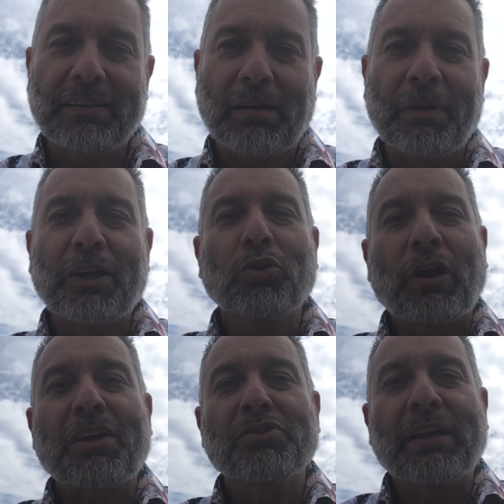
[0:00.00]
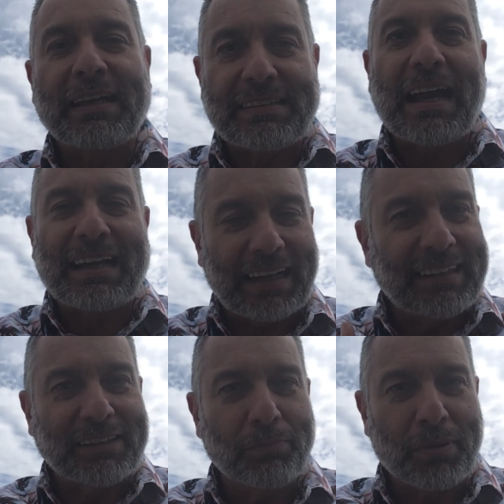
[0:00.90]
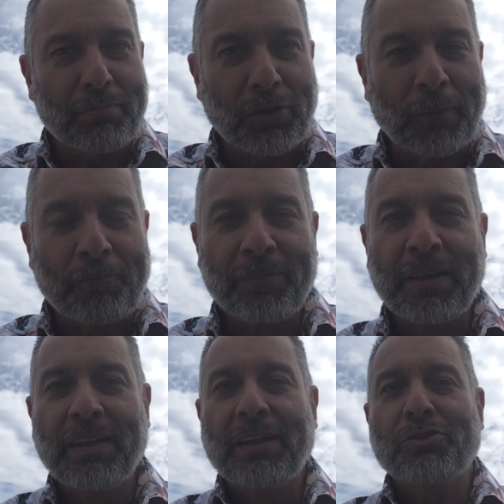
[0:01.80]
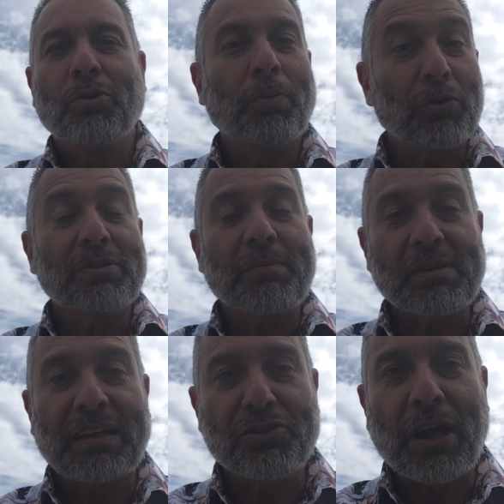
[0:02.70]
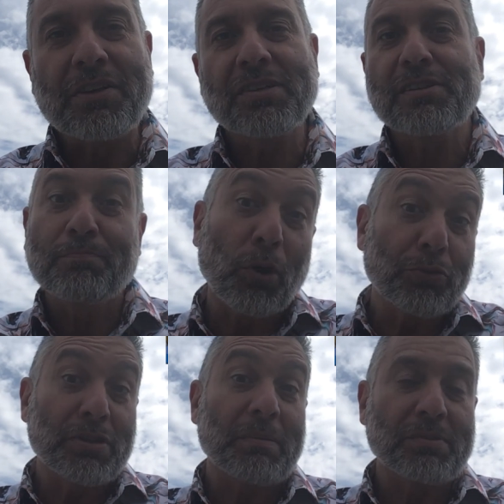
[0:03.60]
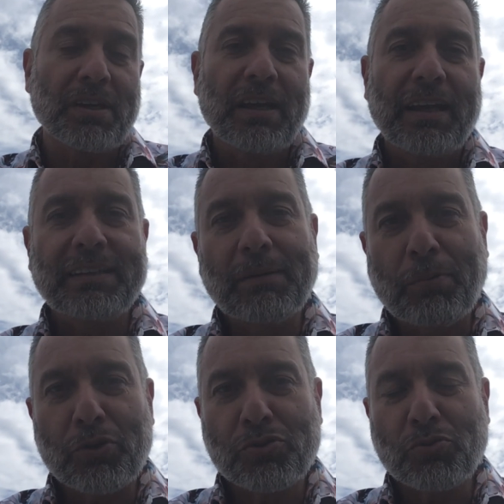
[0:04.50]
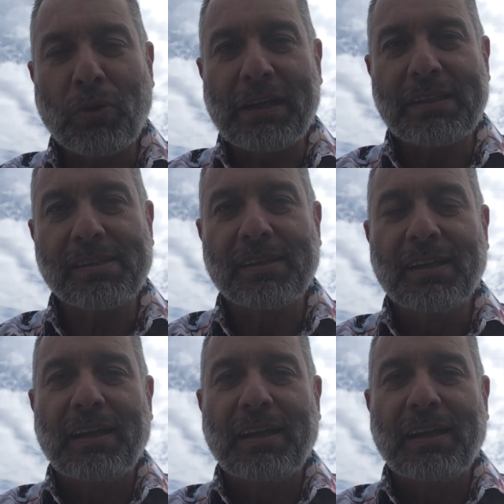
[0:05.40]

Madrid could actually attack a little bit more. So both teams had chances. Both teams hit the post twice.